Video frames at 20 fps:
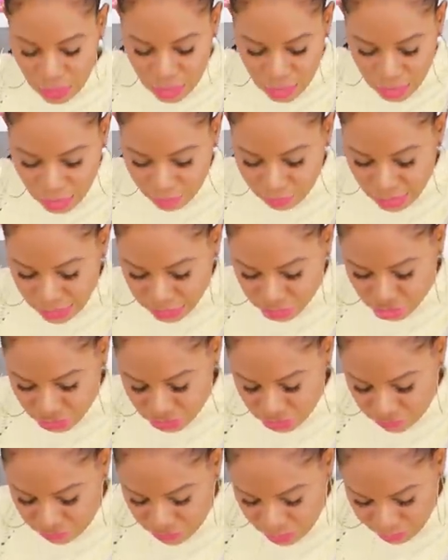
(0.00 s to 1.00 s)
Um, and it's
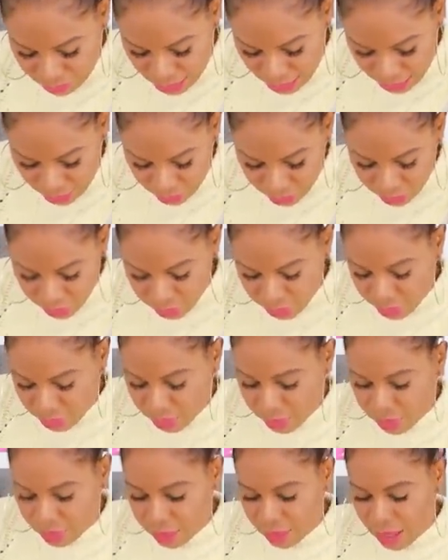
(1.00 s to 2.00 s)
just a fun bag.
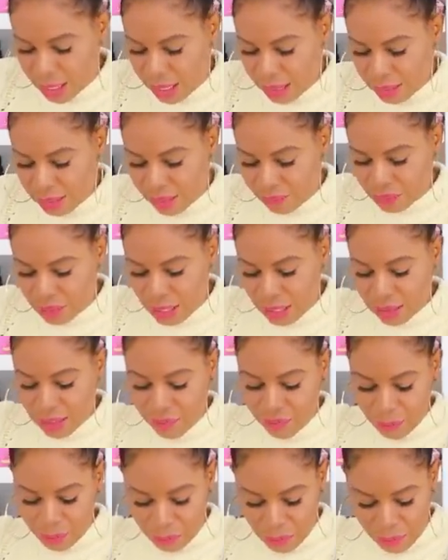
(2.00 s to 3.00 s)
I love it. I
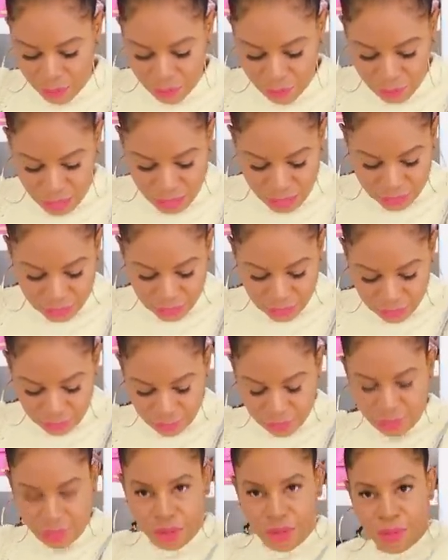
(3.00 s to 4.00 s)
love the Brahmin bags.
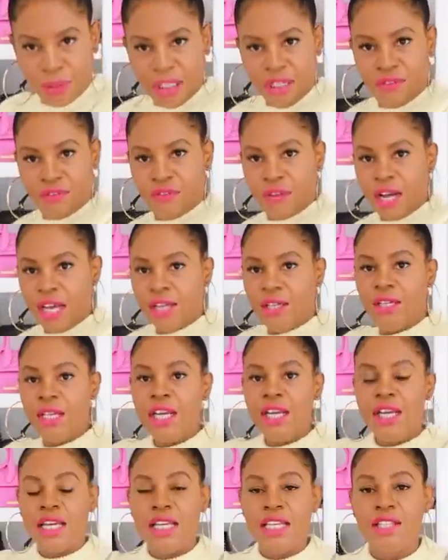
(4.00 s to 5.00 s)
They're really fun,
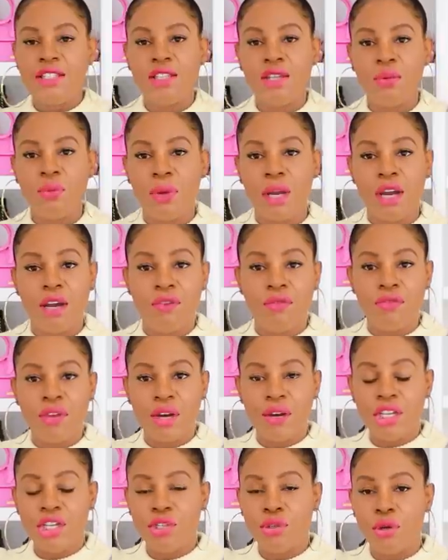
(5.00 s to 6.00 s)
easy to wear,
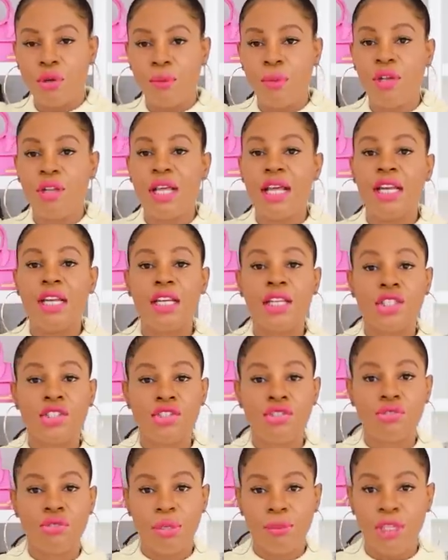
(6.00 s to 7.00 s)
very durable, and an
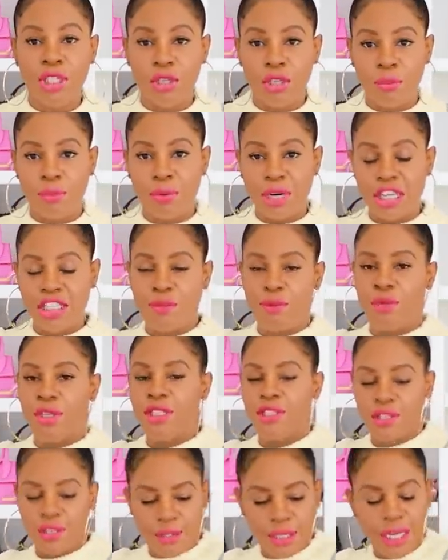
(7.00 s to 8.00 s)
extremely good price
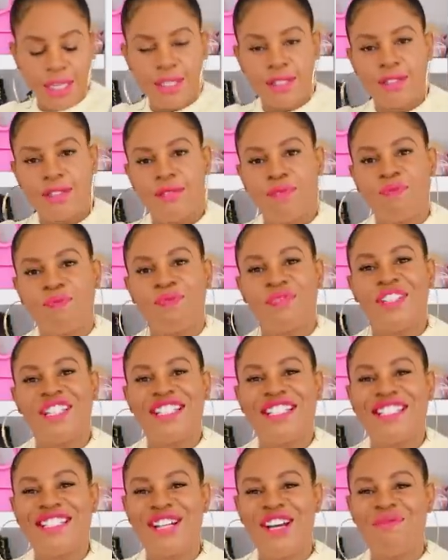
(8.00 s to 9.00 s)
point. So yes,
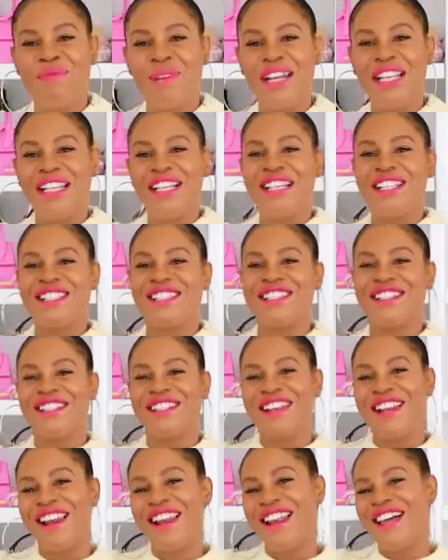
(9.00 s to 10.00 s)
this is on my list.
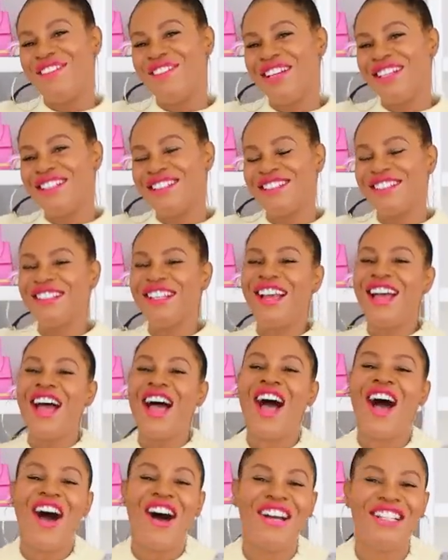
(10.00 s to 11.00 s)
Love it.
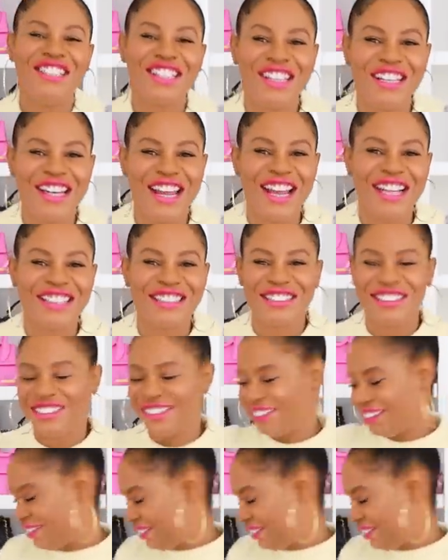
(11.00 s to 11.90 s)
On to the next.